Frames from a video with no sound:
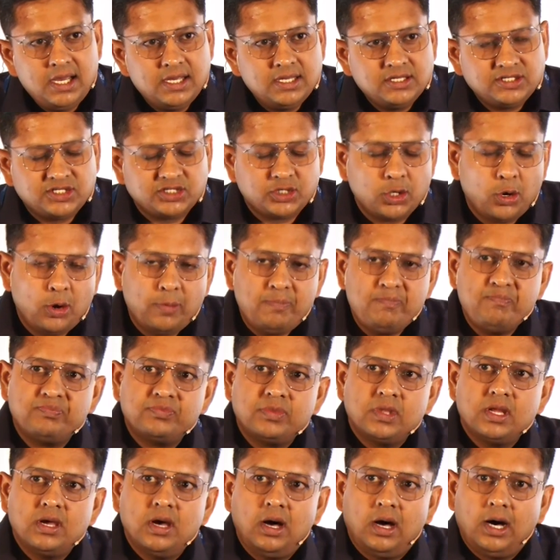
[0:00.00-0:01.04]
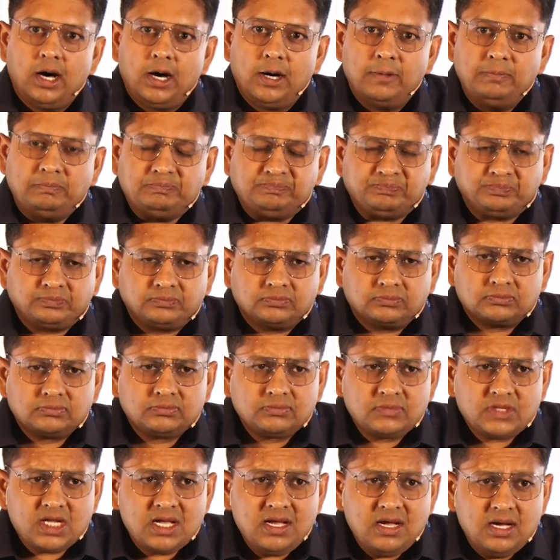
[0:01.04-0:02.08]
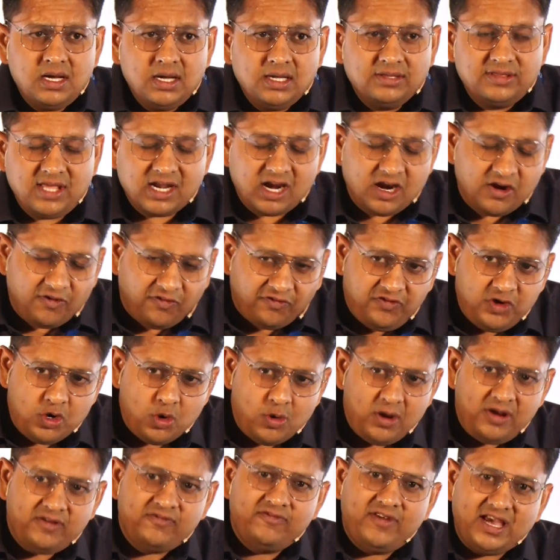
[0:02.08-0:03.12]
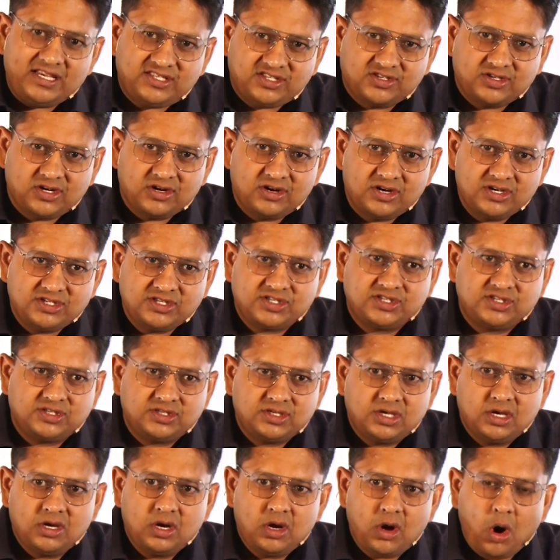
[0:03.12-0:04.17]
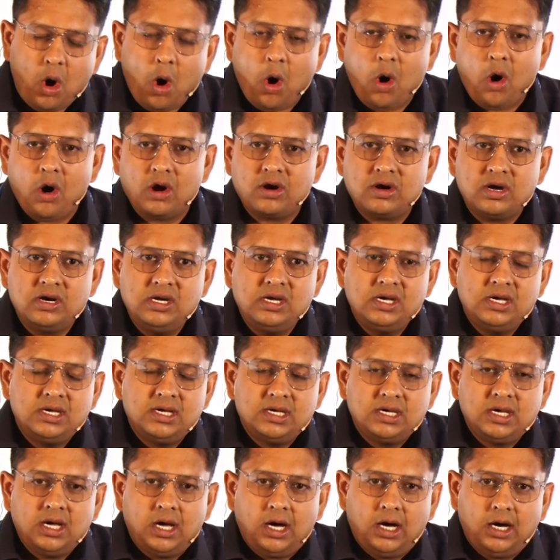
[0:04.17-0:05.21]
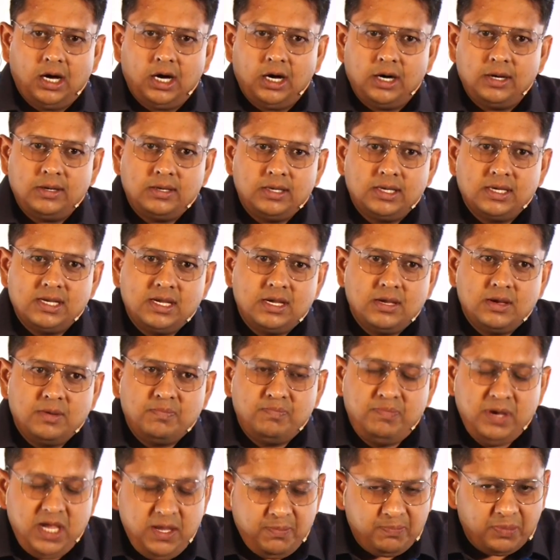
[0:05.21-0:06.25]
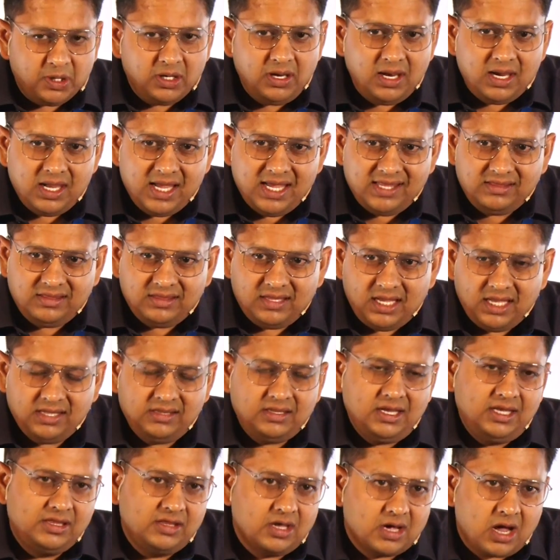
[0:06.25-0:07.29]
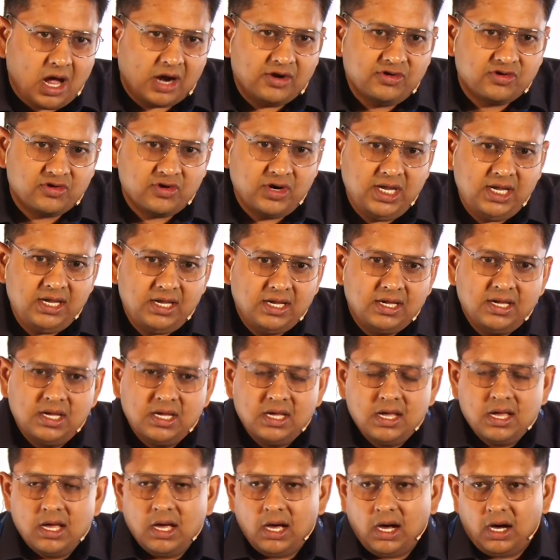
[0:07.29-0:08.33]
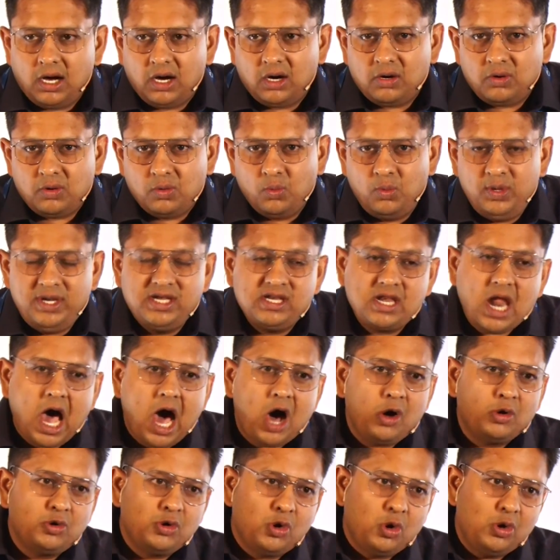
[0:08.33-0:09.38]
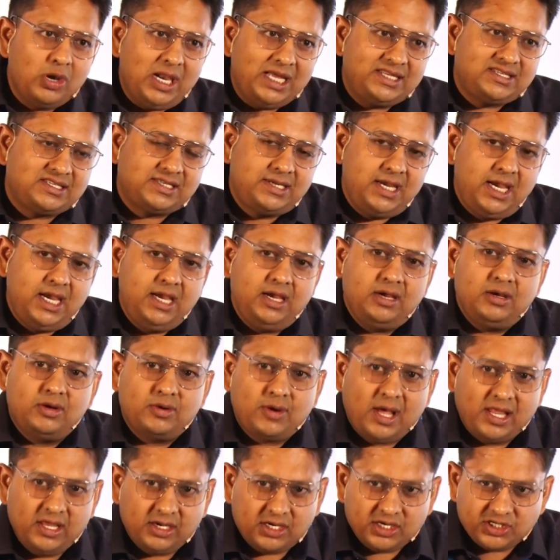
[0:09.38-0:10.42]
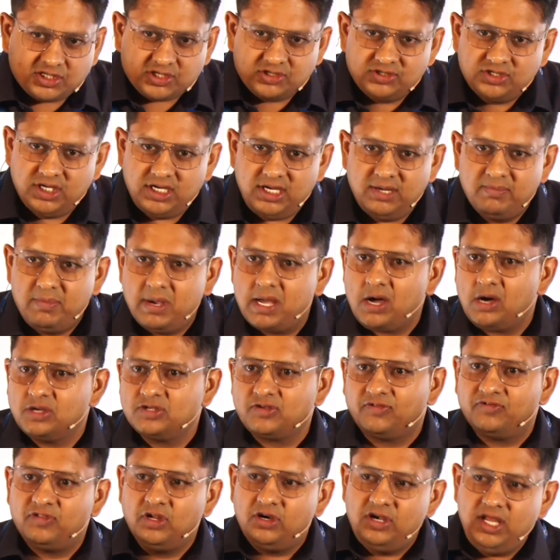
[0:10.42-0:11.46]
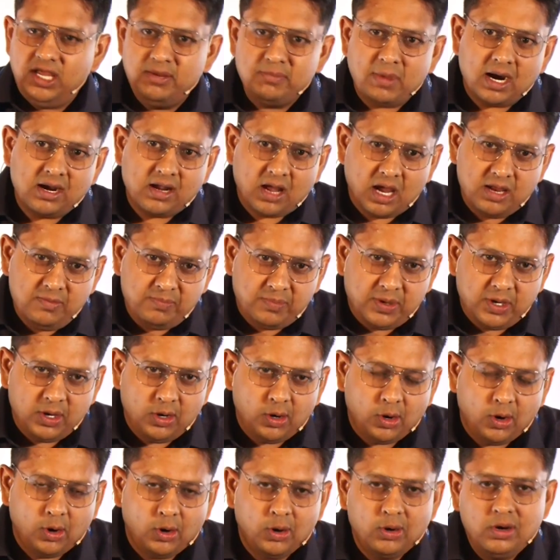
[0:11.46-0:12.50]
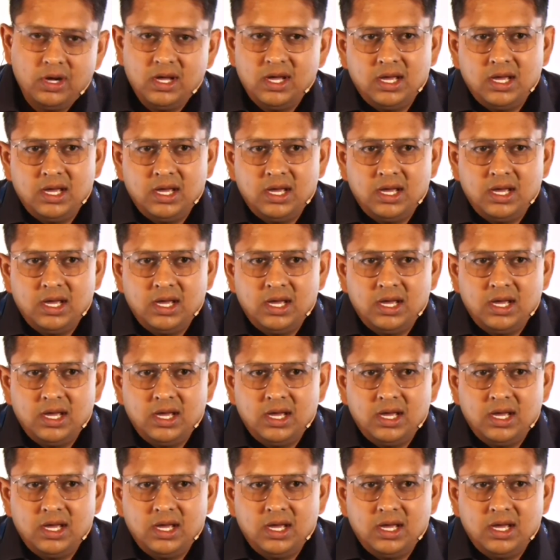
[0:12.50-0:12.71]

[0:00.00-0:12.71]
So, there are a few investors or people in the country. We now know, let's say, Radhakishan ji because of the DMART IPO,